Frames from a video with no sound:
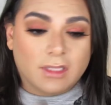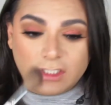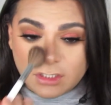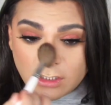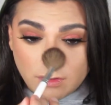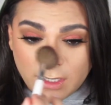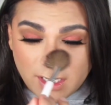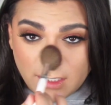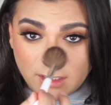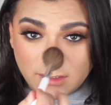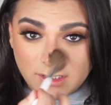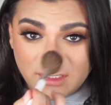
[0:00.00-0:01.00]
Let's just go ahead
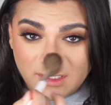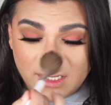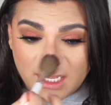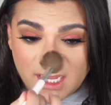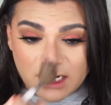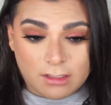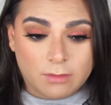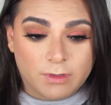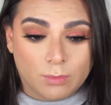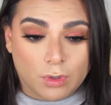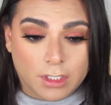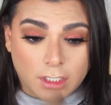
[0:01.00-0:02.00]
and add a little
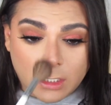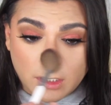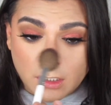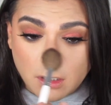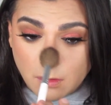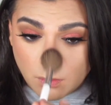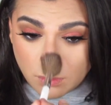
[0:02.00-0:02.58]
bit more here.